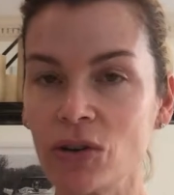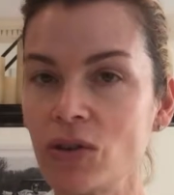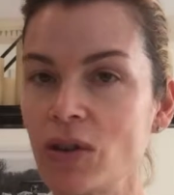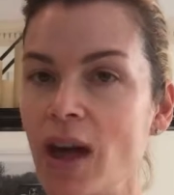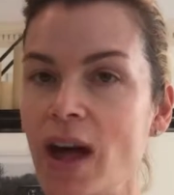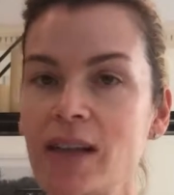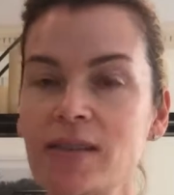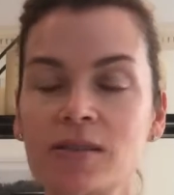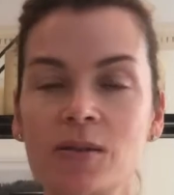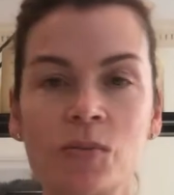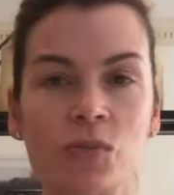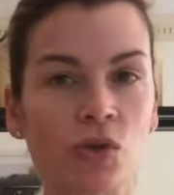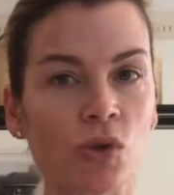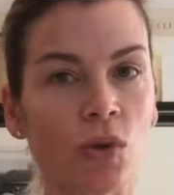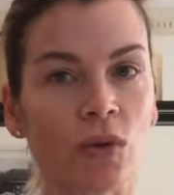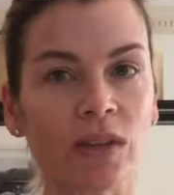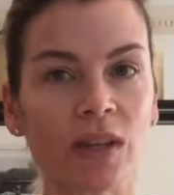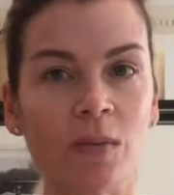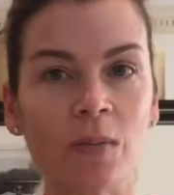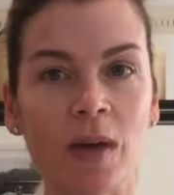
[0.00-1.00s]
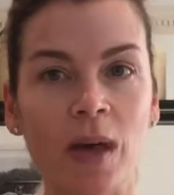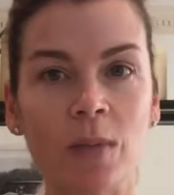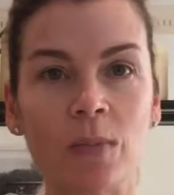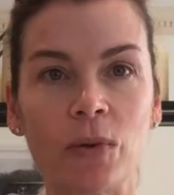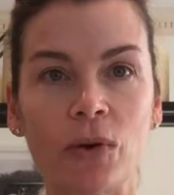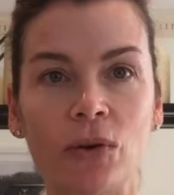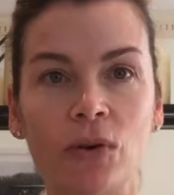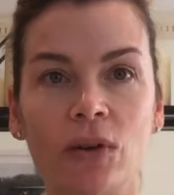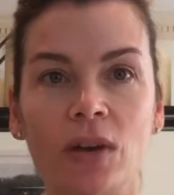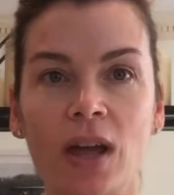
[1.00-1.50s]
you add some salt and
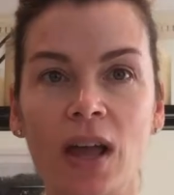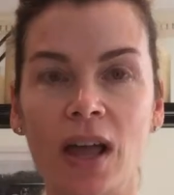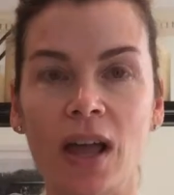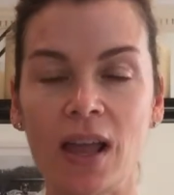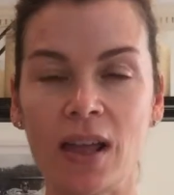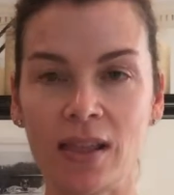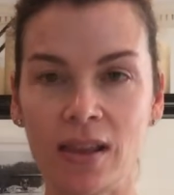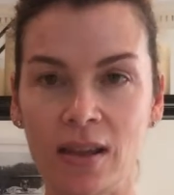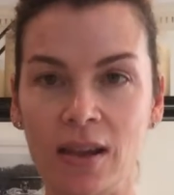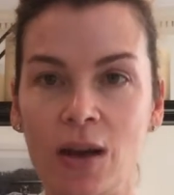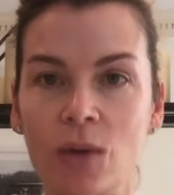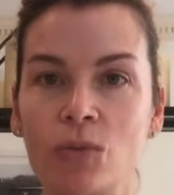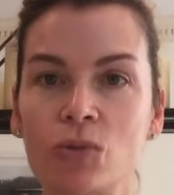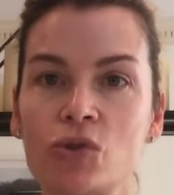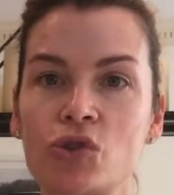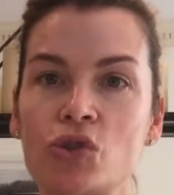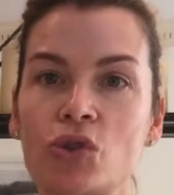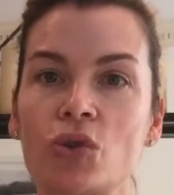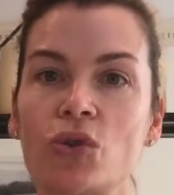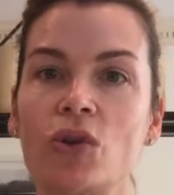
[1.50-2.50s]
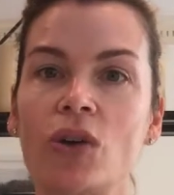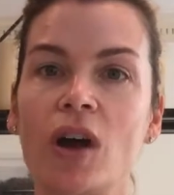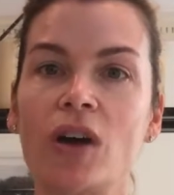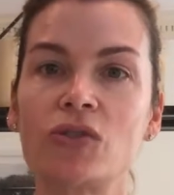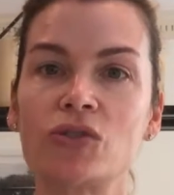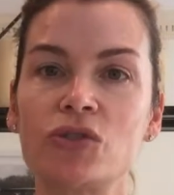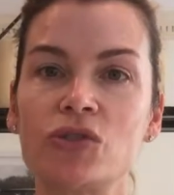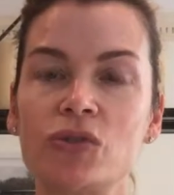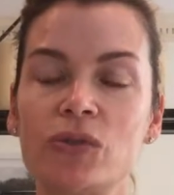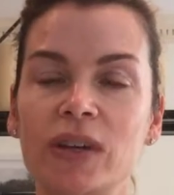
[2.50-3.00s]
pepper, and then I will show you how
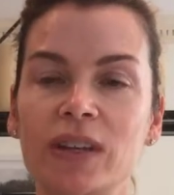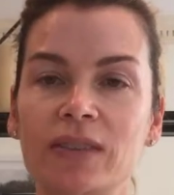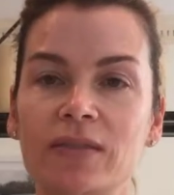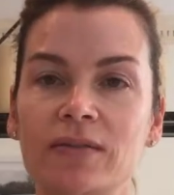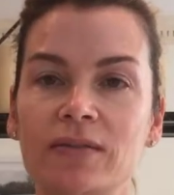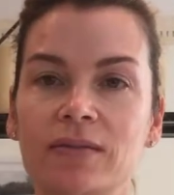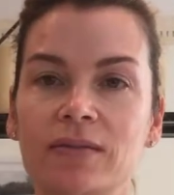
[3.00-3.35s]
to do it.